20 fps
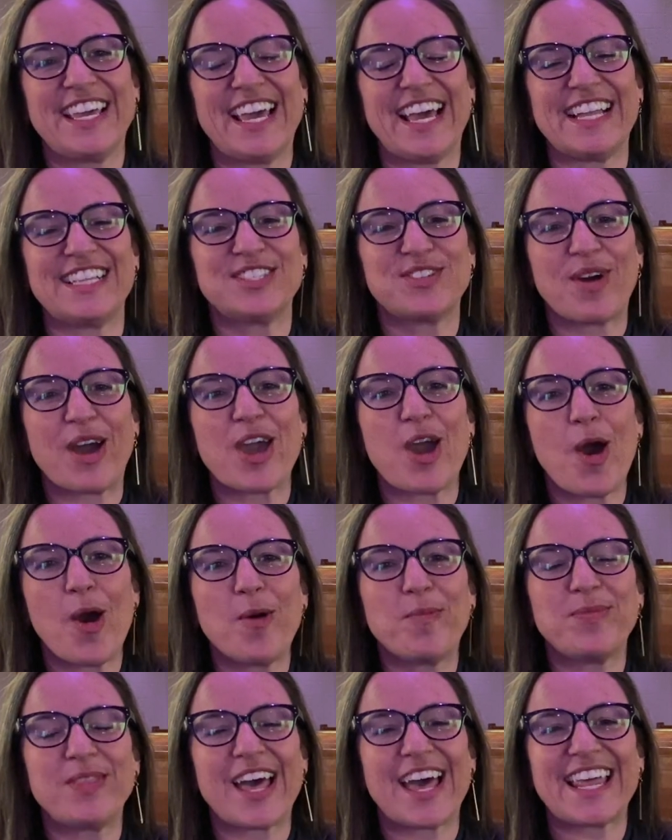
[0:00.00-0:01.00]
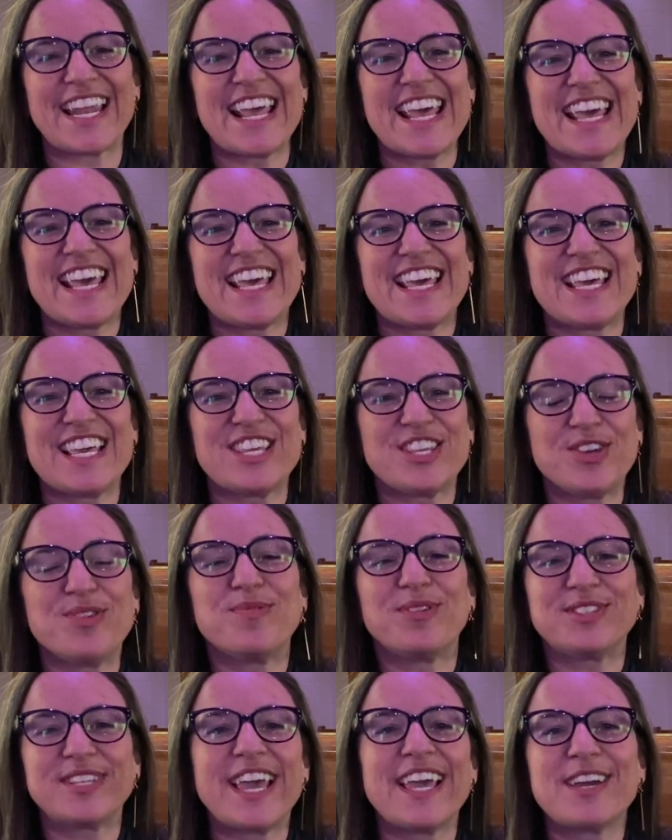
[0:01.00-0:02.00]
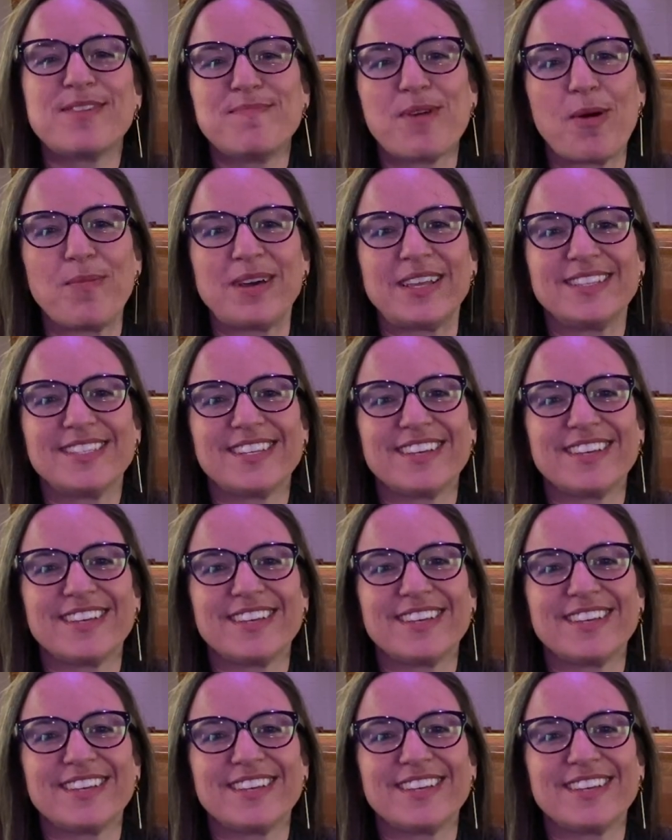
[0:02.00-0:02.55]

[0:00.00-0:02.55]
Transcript: And so I hope that you will take a moment